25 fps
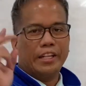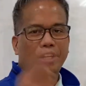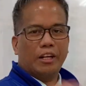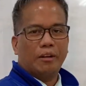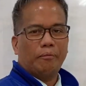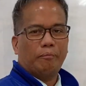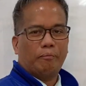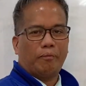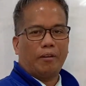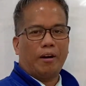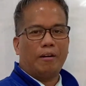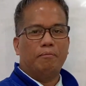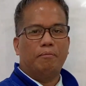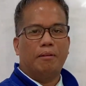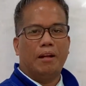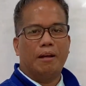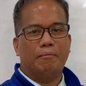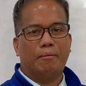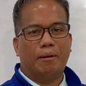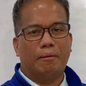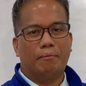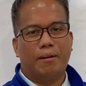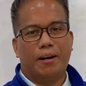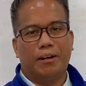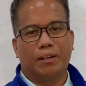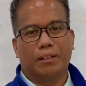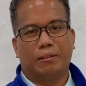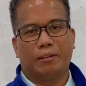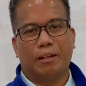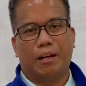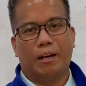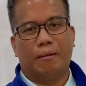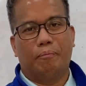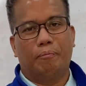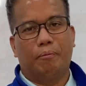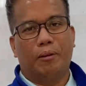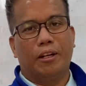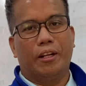Another problem about
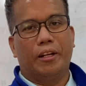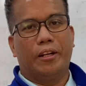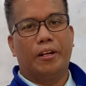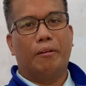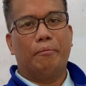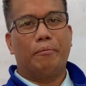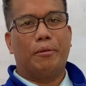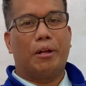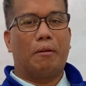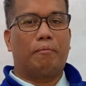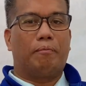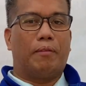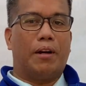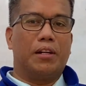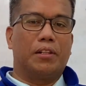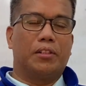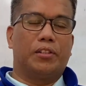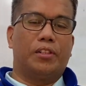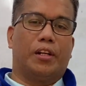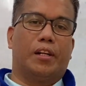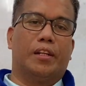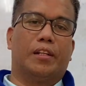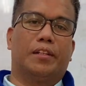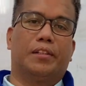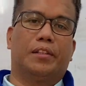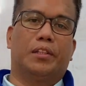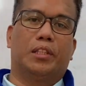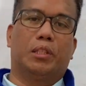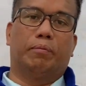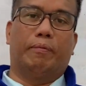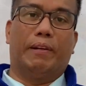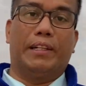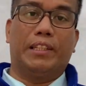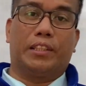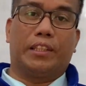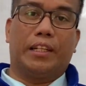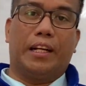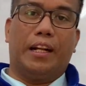polynomial function,
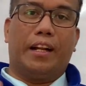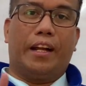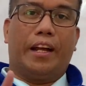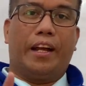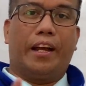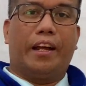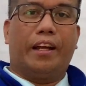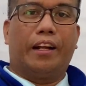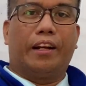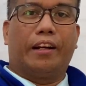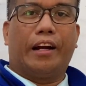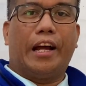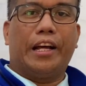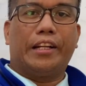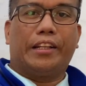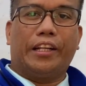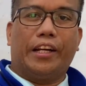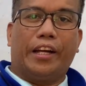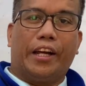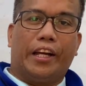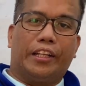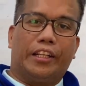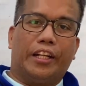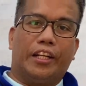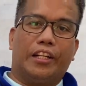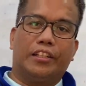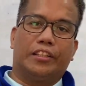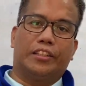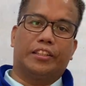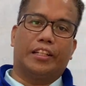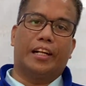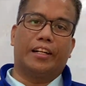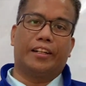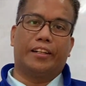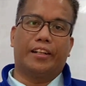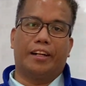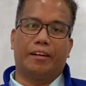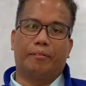especially writing it in
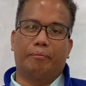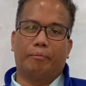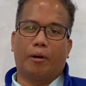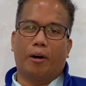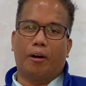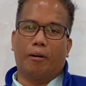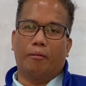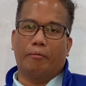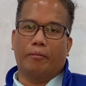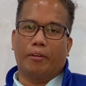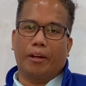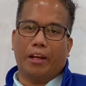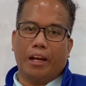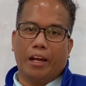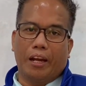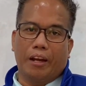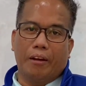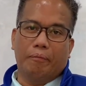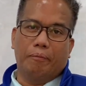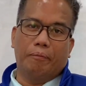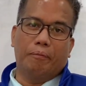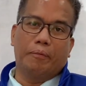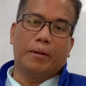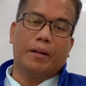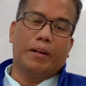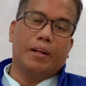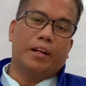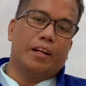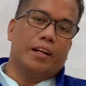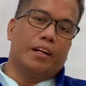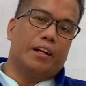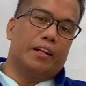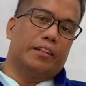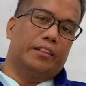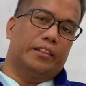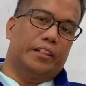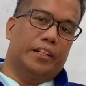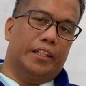standard form, if
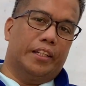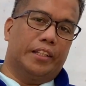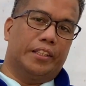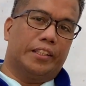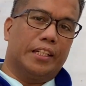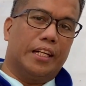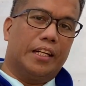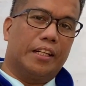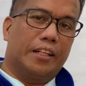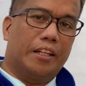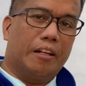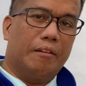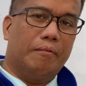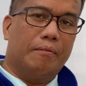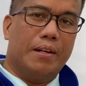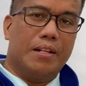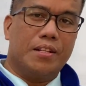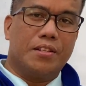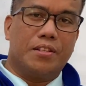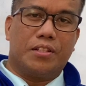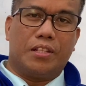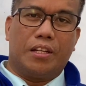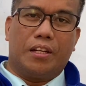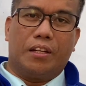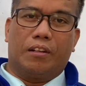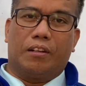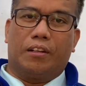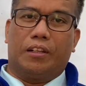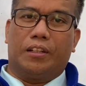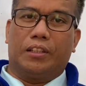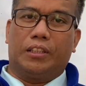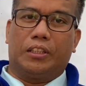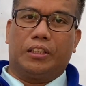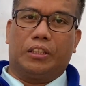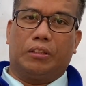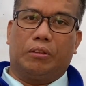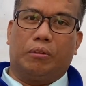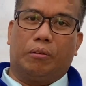there's a given
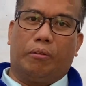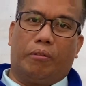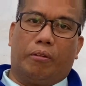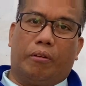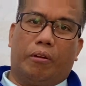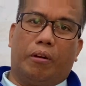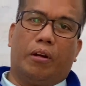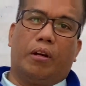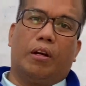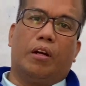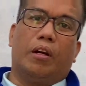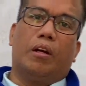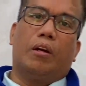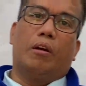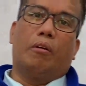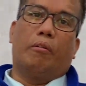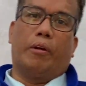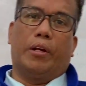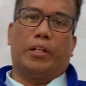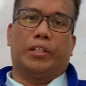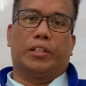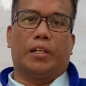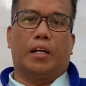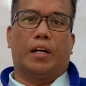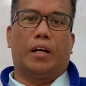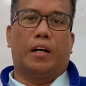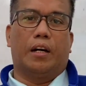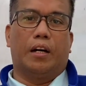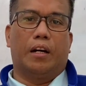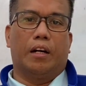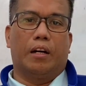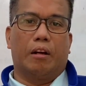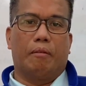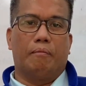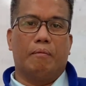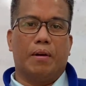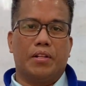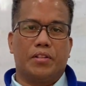zeros which are
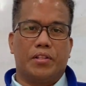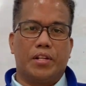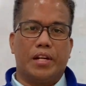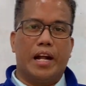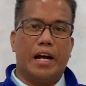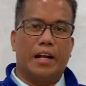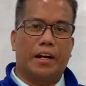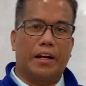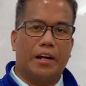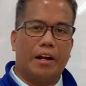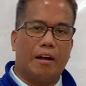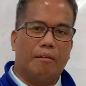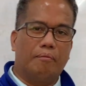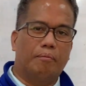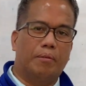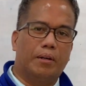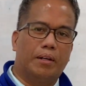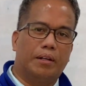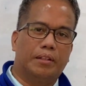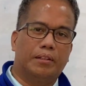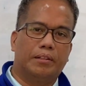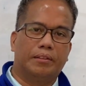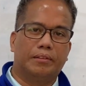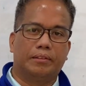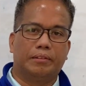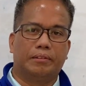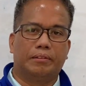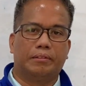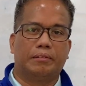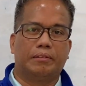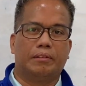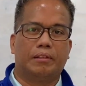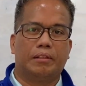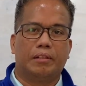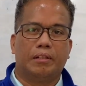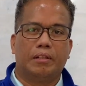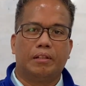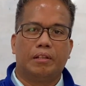imaginary number.
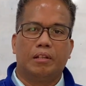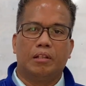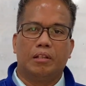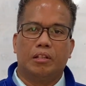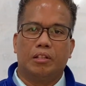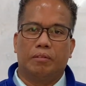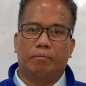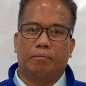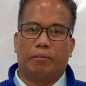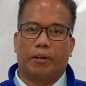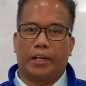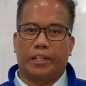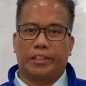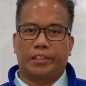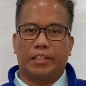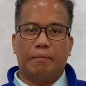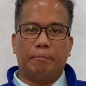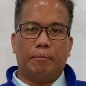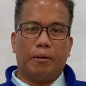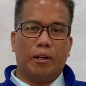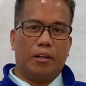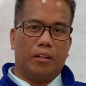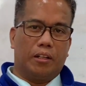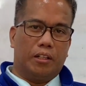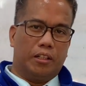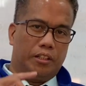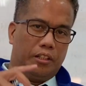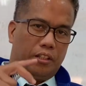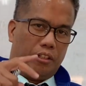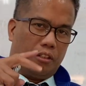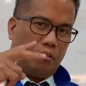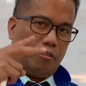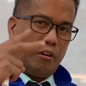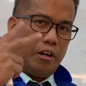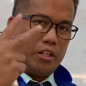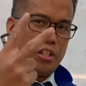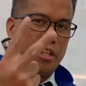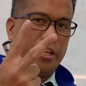For example,
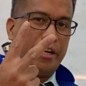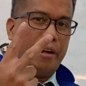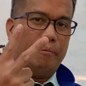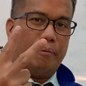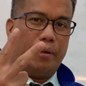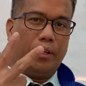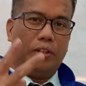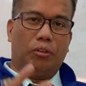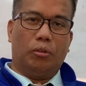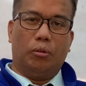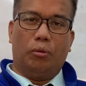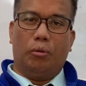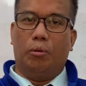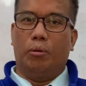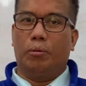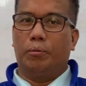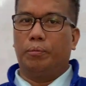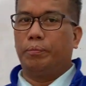question number 2.